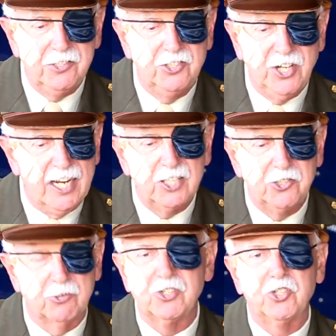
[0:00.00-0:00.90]

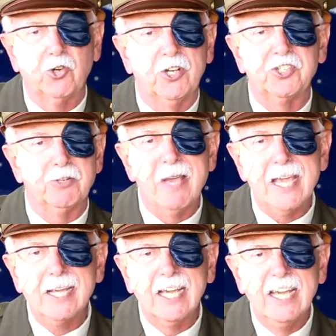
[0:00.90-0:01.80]
dangerous choice to
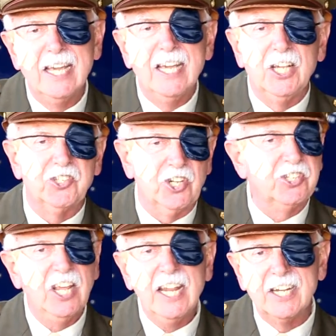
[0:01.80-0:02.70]
make is
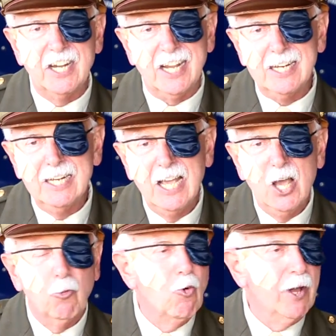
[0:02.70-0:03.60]
attending
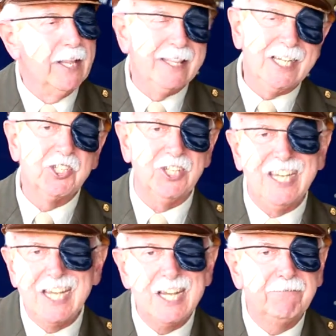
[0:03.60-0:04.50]
one of these
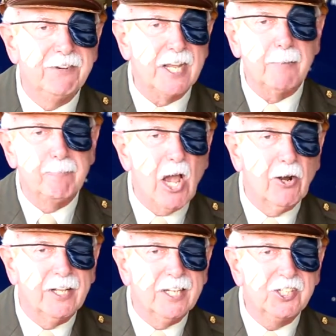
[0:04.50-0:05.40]
evening
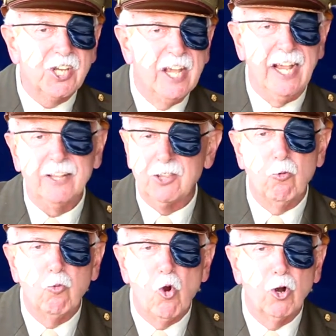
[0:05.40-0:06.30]
parties at the
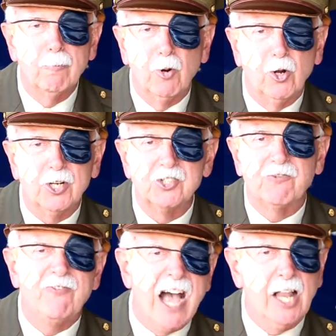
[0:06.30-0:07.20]
Warbirds
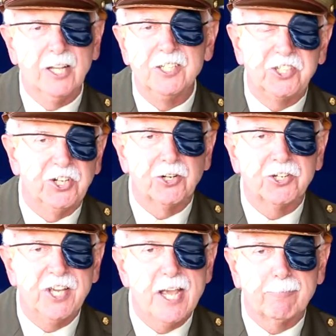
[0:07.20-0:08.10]
Volunteer
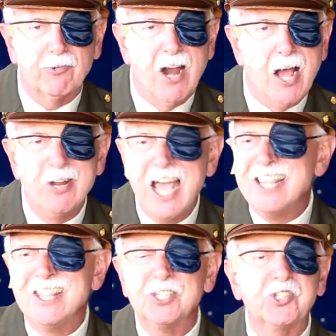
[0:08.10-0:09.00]
Campground.
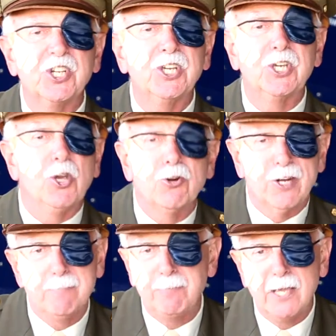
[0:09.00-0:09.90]
The
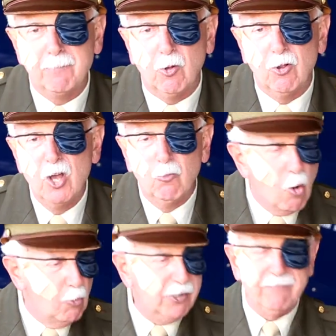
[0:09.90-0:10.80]
security people
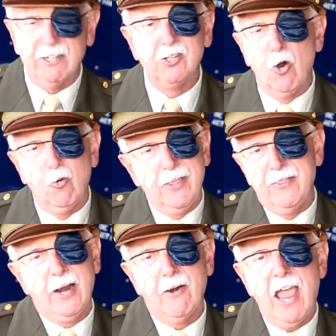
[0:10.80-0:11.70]
won't even go
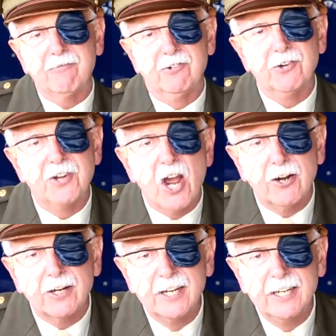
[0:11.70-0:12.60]
in there after dark.